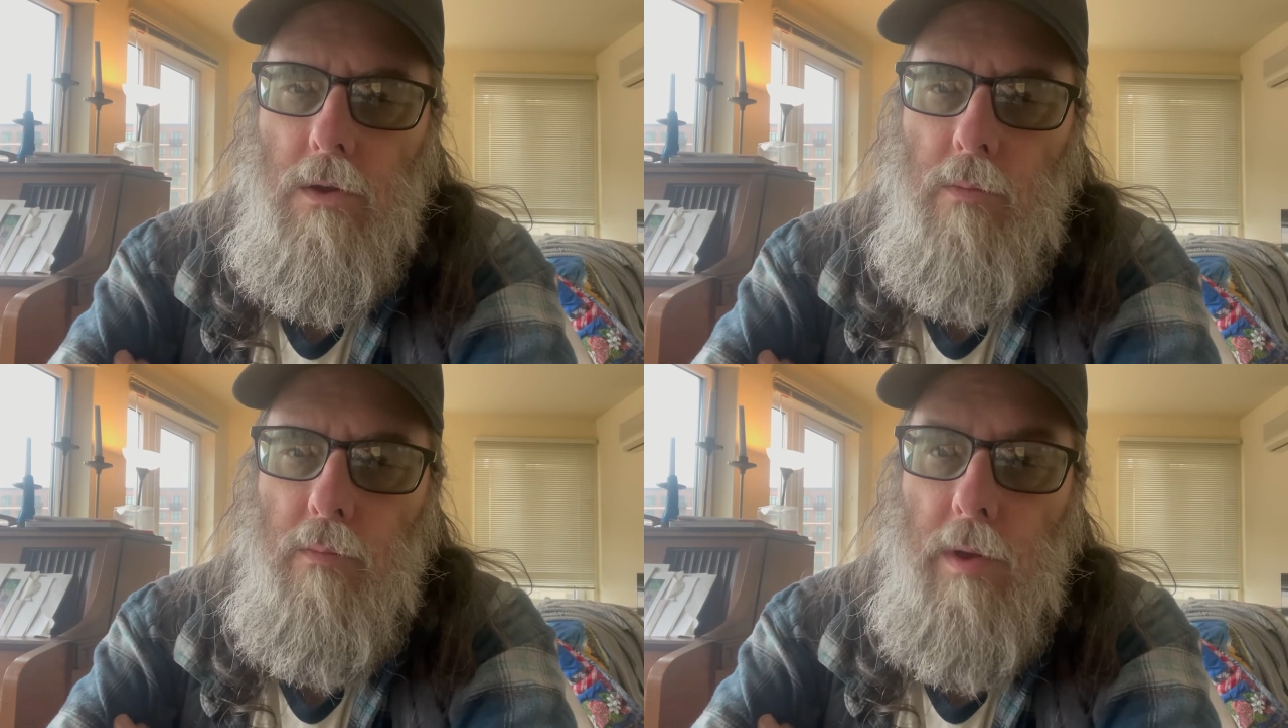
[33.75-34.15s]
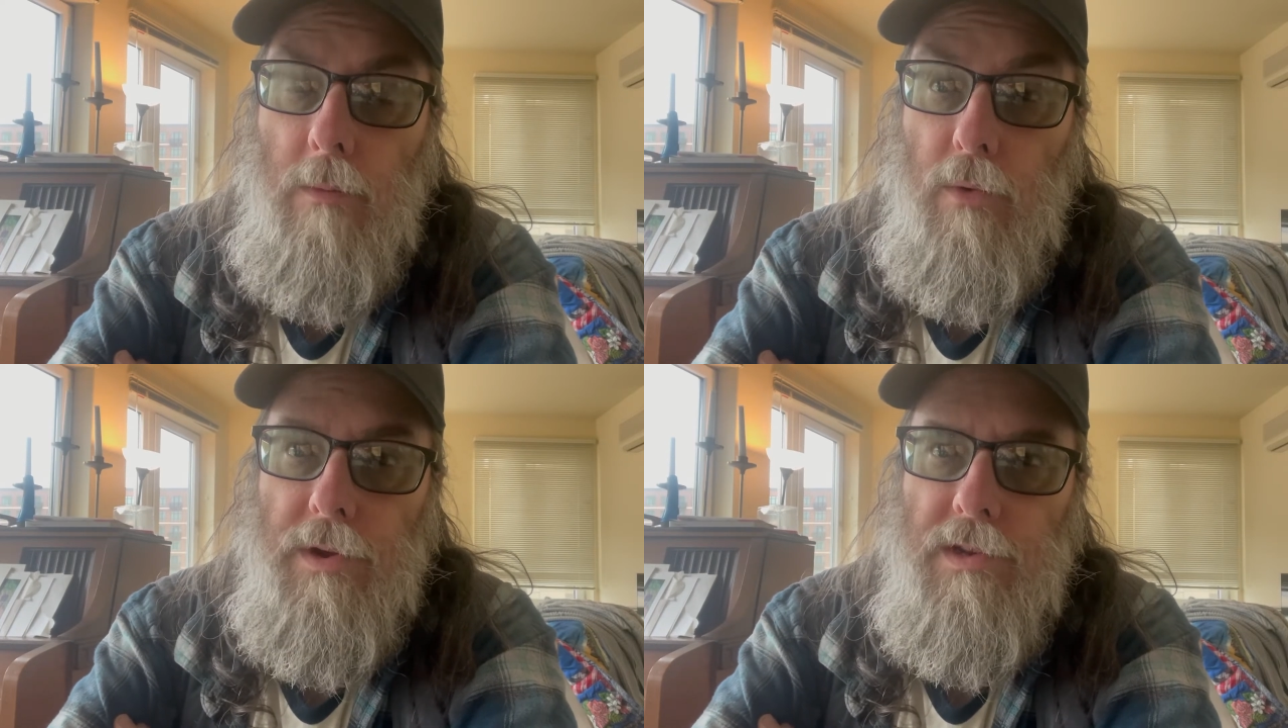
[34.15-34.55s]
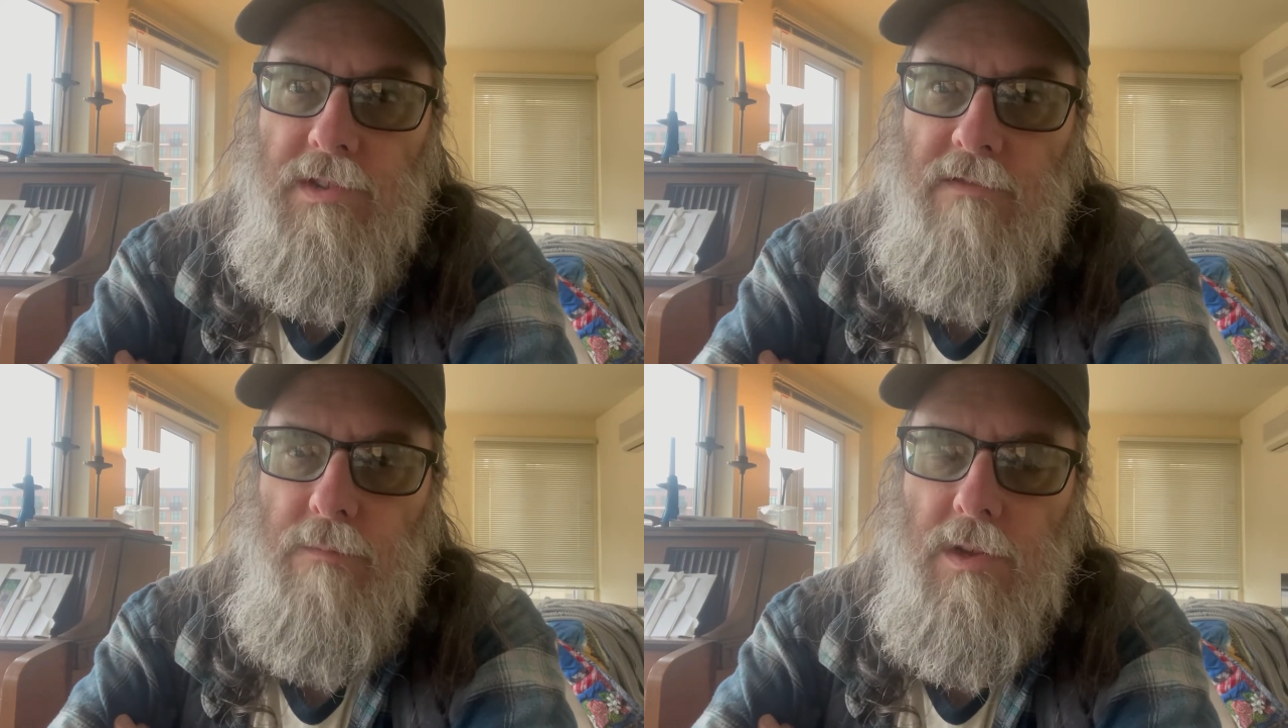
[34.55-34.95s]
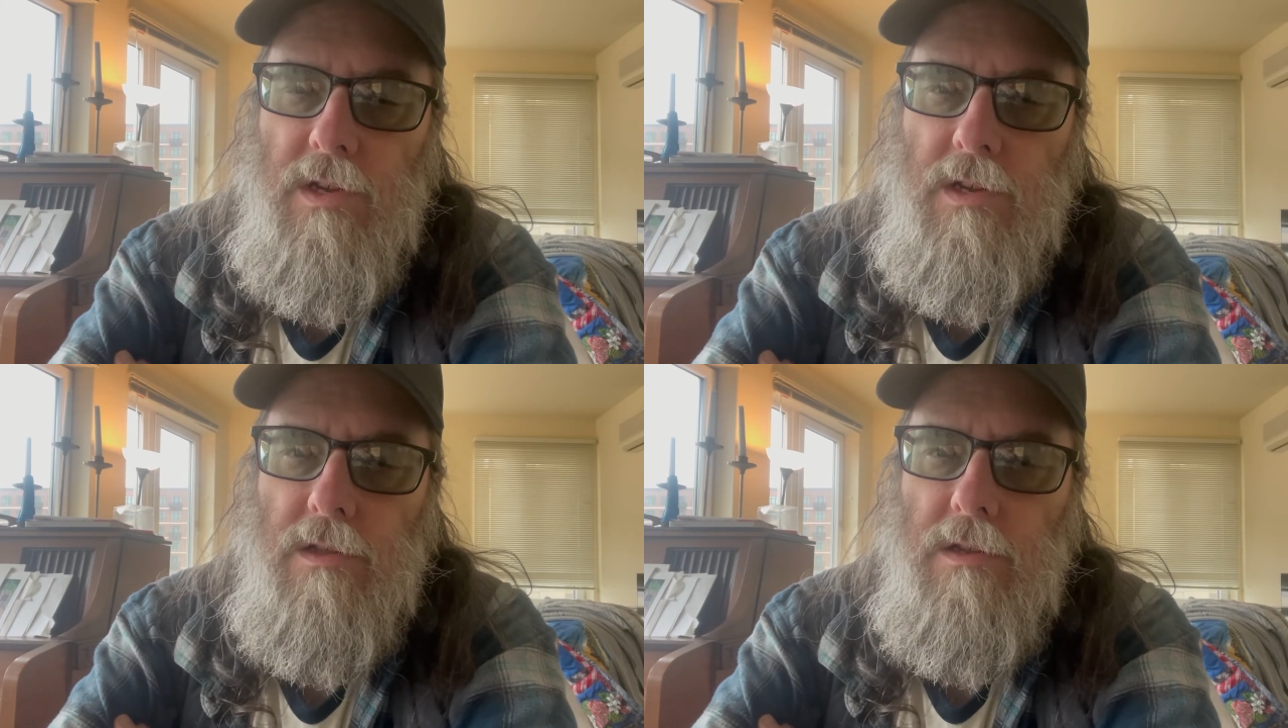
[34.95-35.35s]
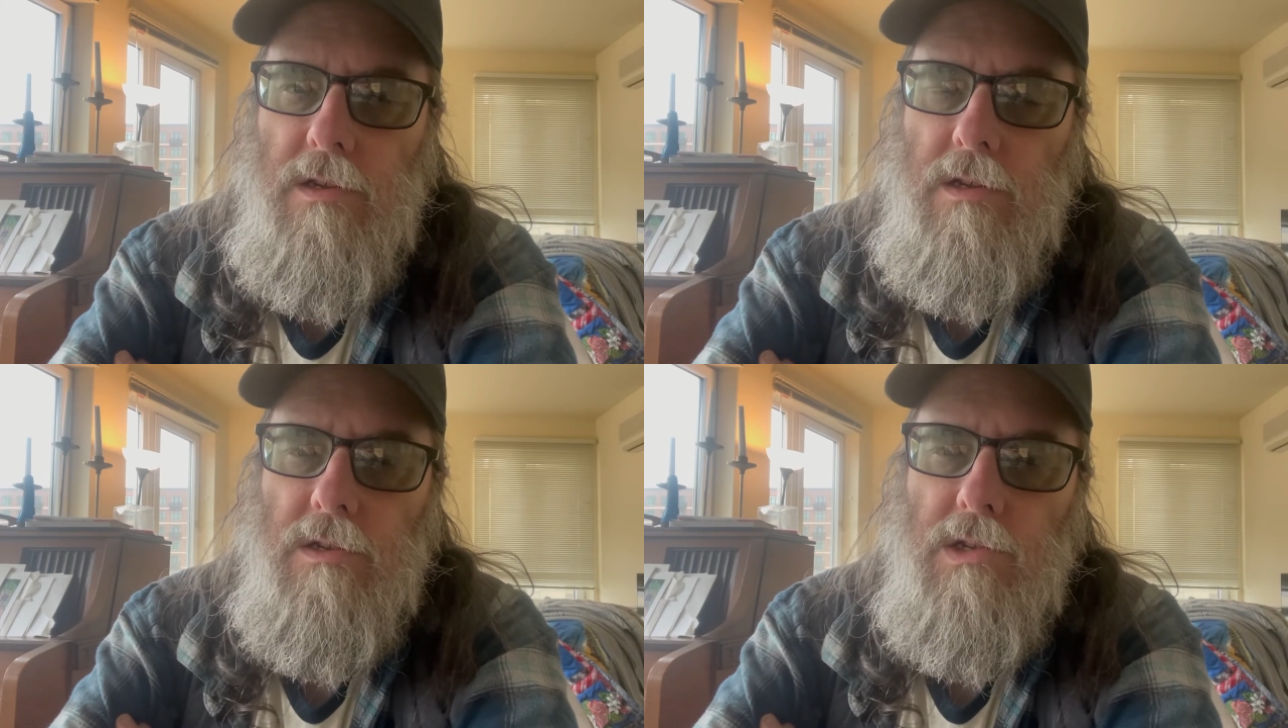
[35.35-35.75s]
memories of being in
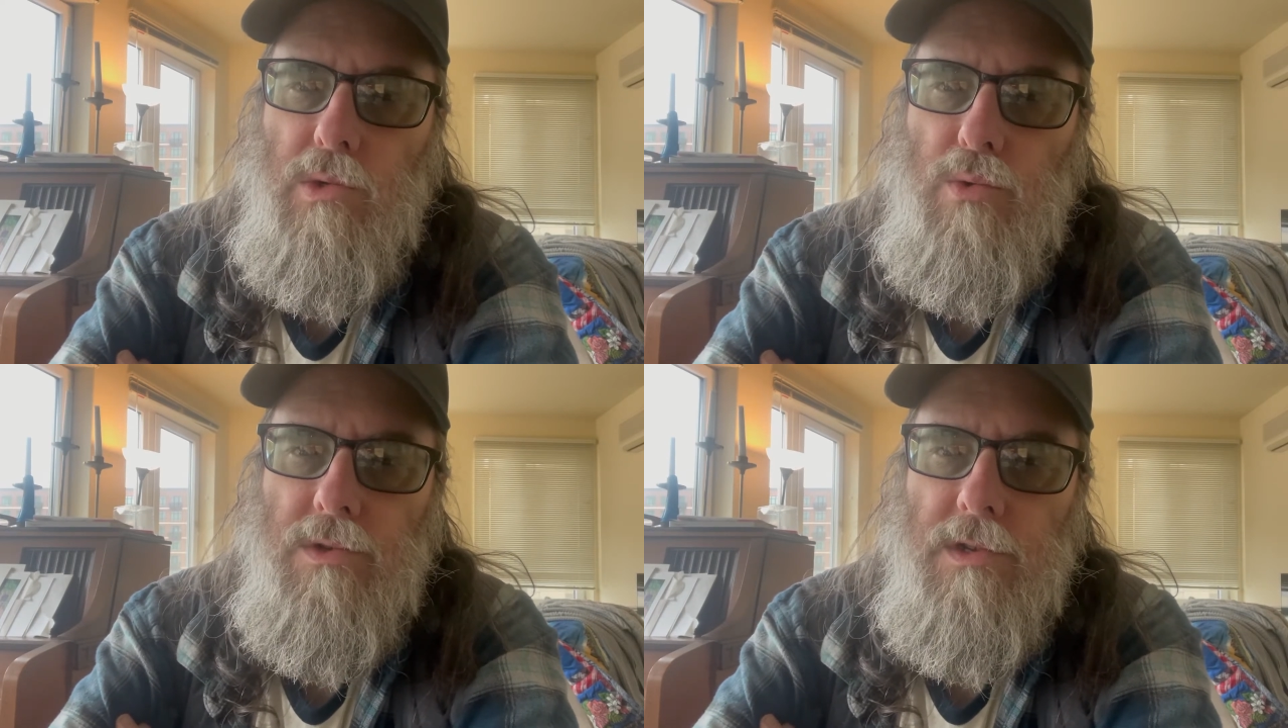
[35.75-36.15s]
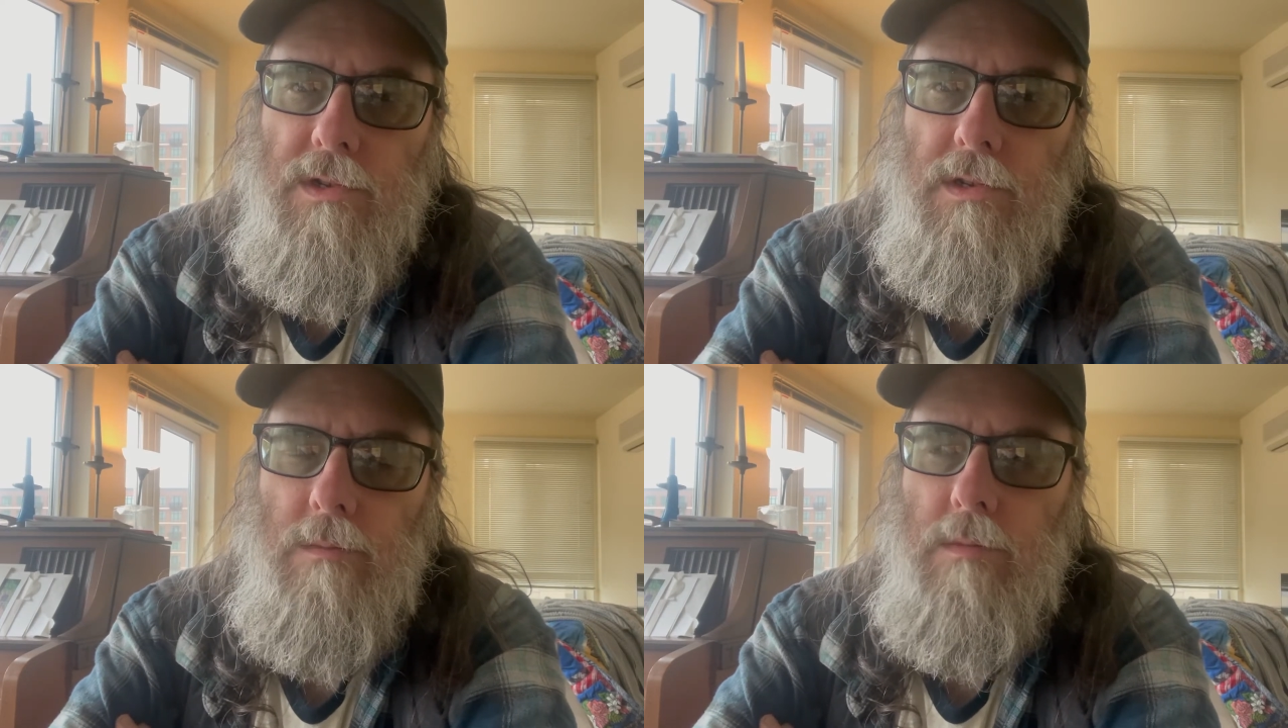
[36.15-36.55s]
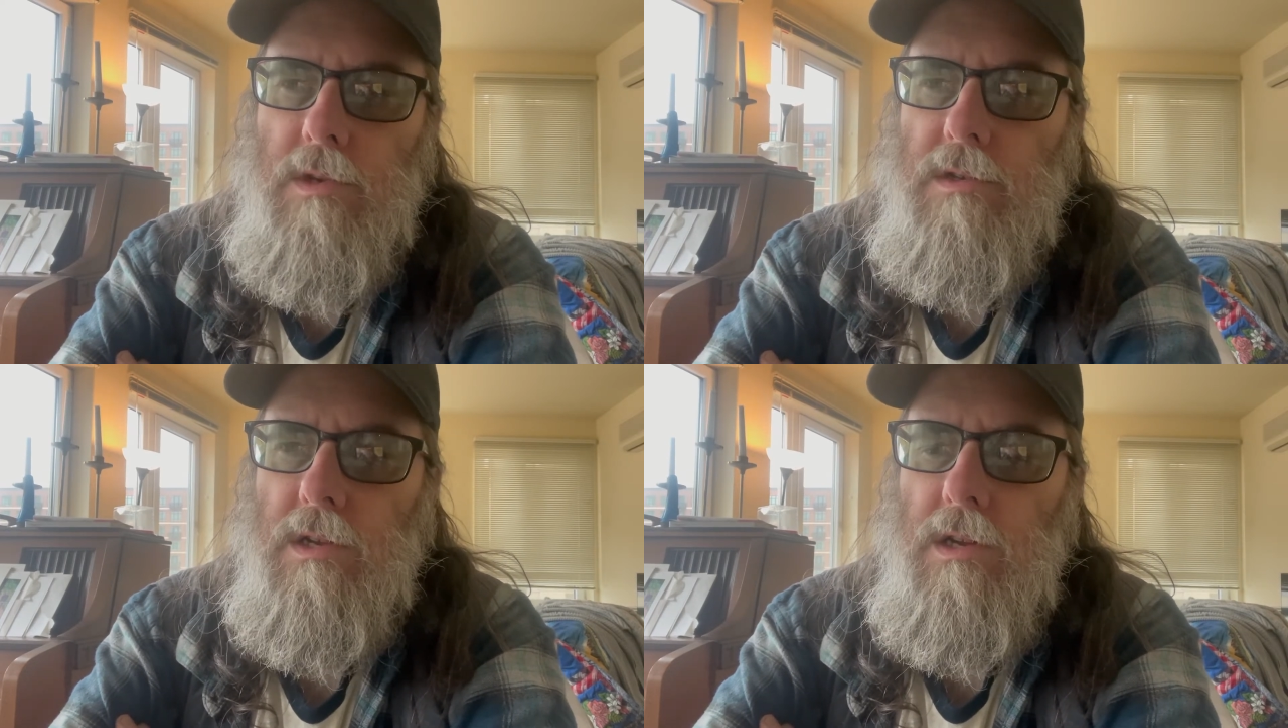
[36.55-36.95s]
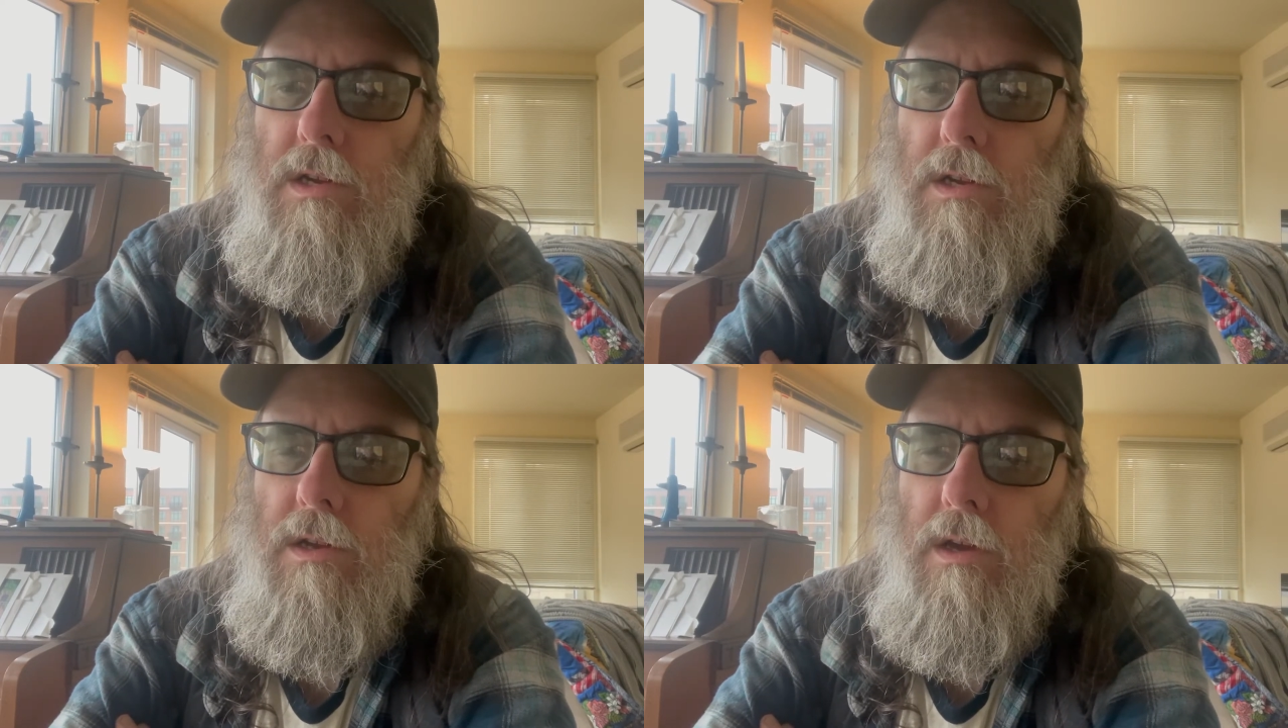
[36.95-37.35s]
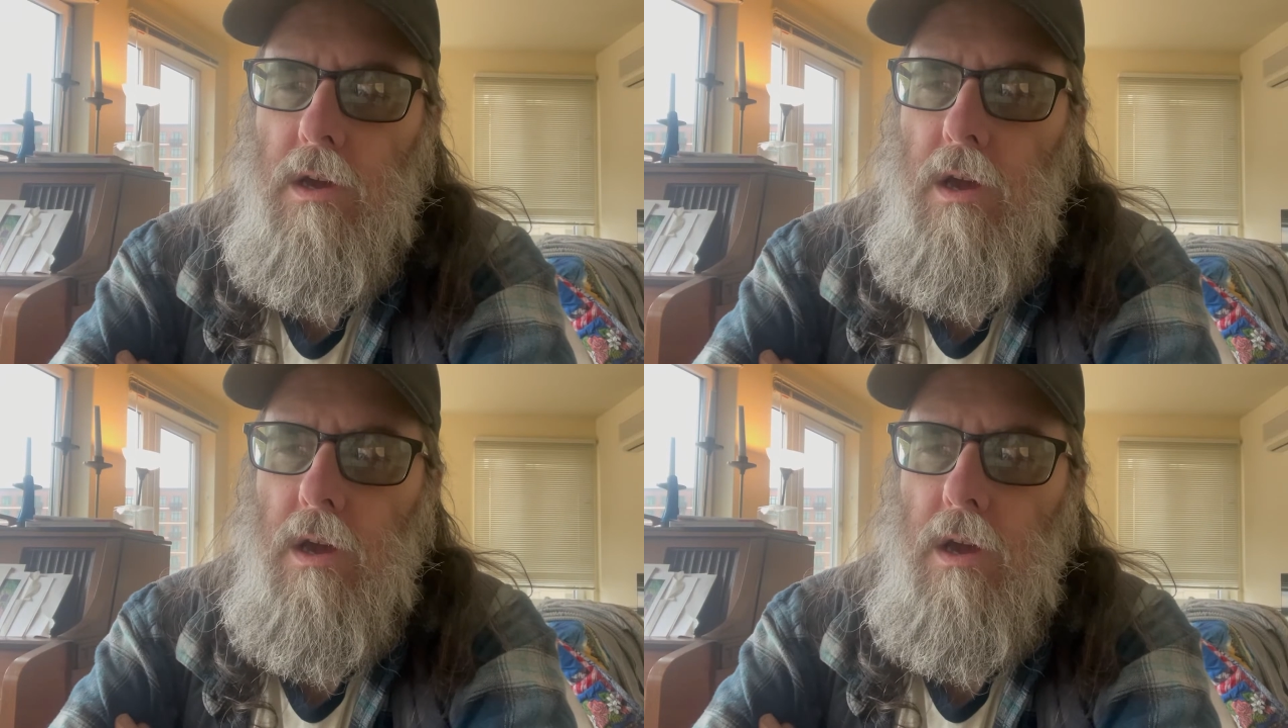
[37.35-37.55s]
the school system as a kid.